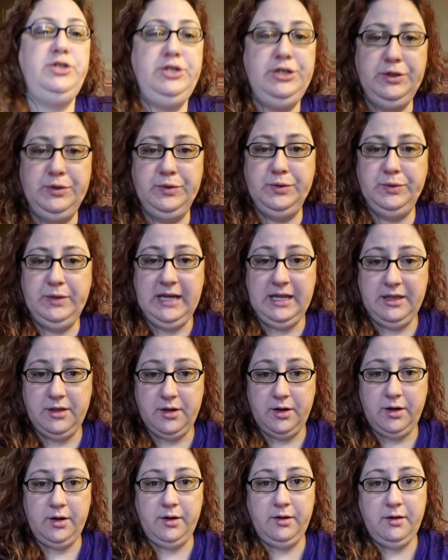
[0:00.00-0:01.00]
to
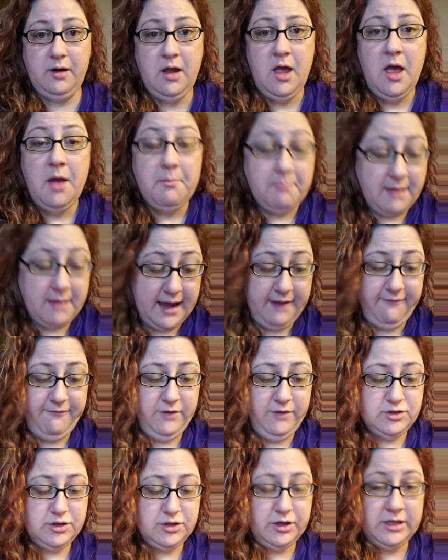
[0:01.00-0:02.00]
either my
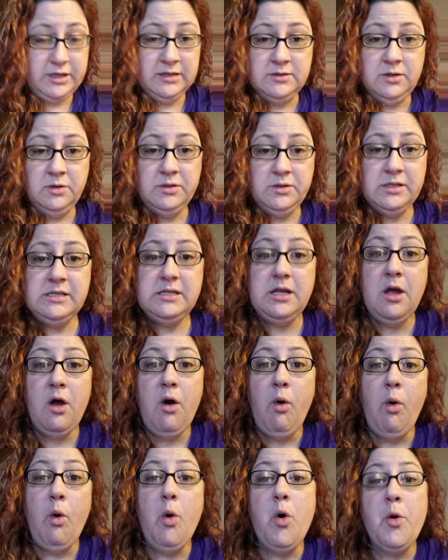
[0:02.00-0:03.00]
future consultant
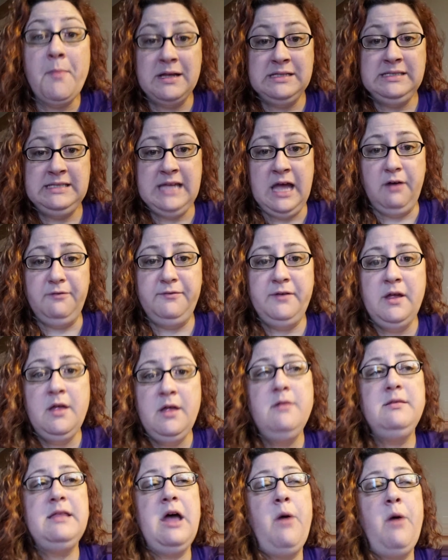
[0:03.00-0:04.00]
or myself.
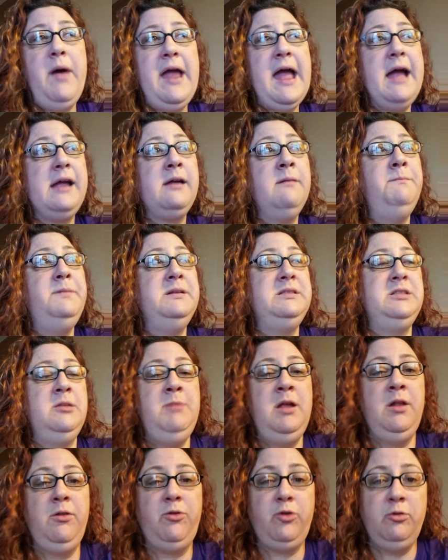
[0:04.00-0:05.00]
That way I can put them
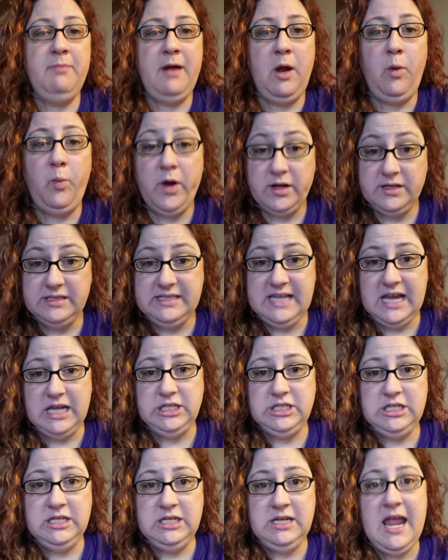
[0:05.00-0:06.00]
in through my
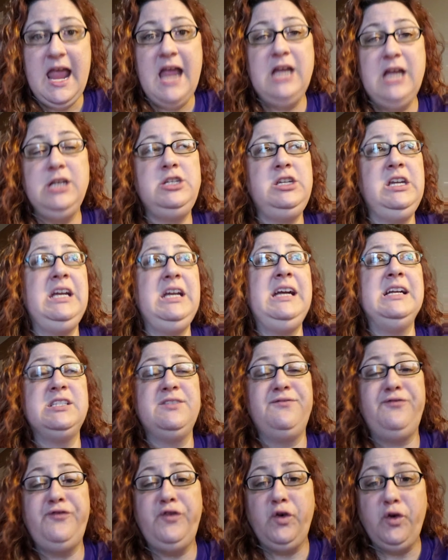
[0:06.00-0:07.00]
workstation and she gets
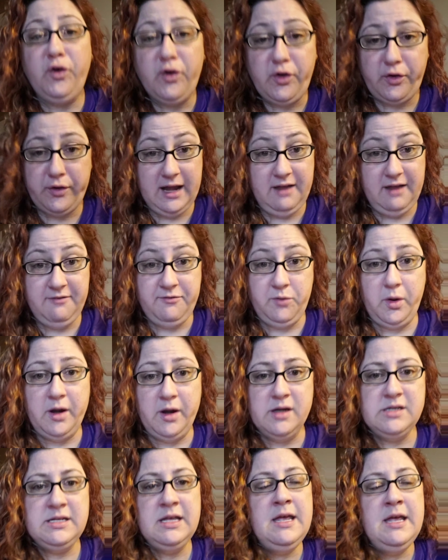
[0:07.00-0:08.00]
full credit for
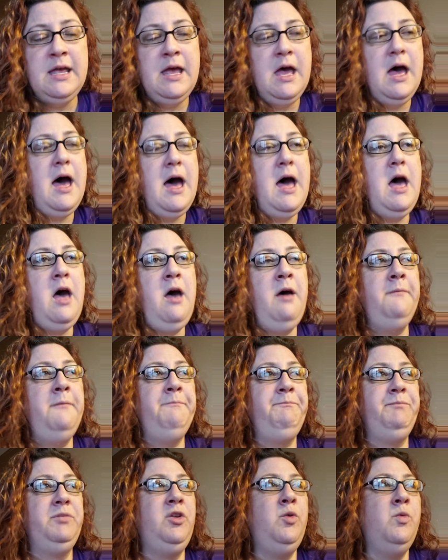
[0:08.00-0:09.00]
it.
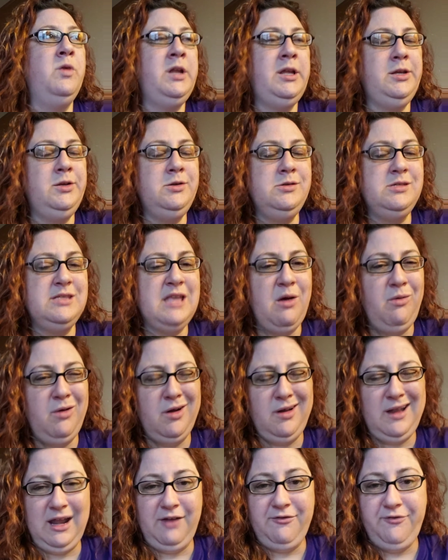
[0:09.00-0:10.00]
You want to use that
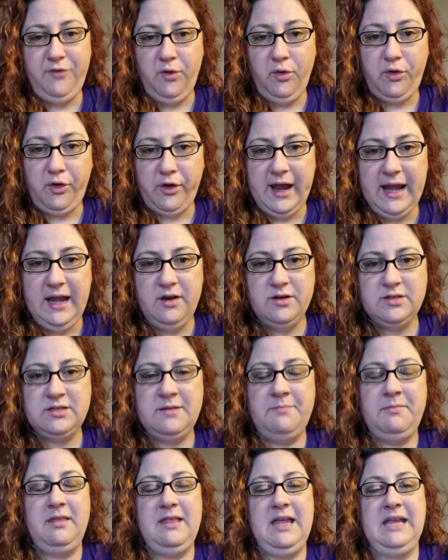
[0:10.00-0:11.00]
word like full credit or
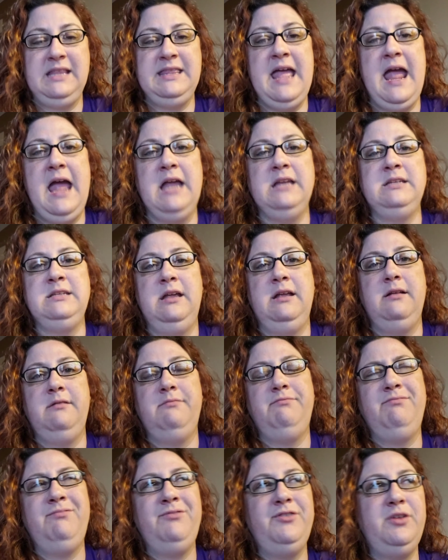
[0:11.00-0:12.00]
something like that so
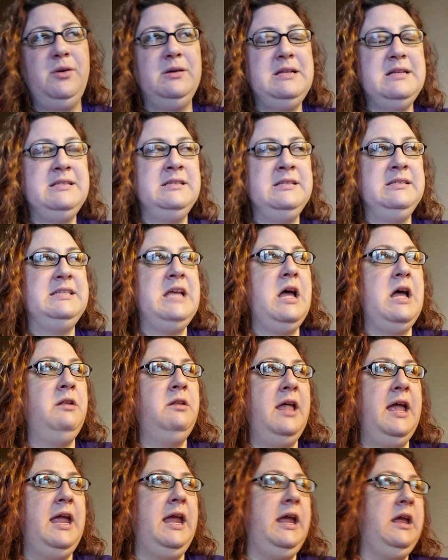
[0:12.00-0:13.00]
it doesn't sound
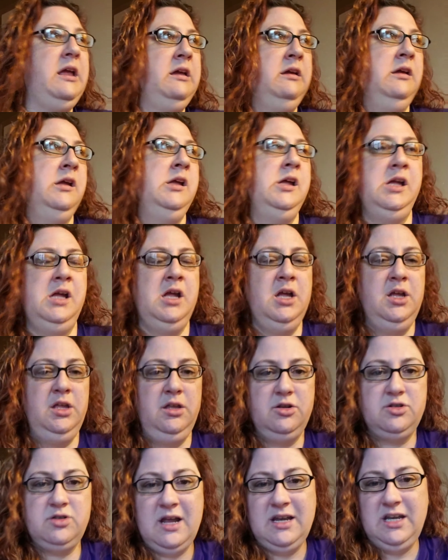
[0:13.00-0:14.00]
like
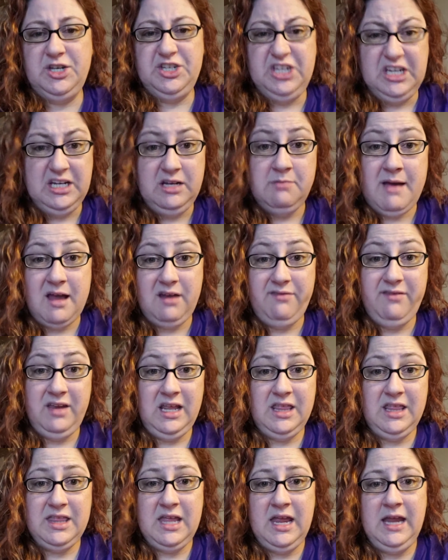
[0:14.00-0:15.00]
you're trying to cheat them out of
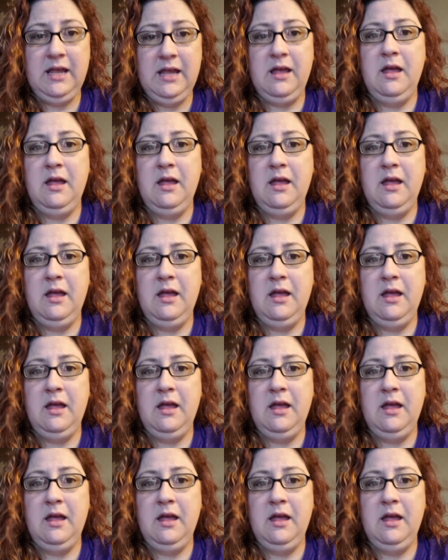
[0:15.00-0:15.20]
anything,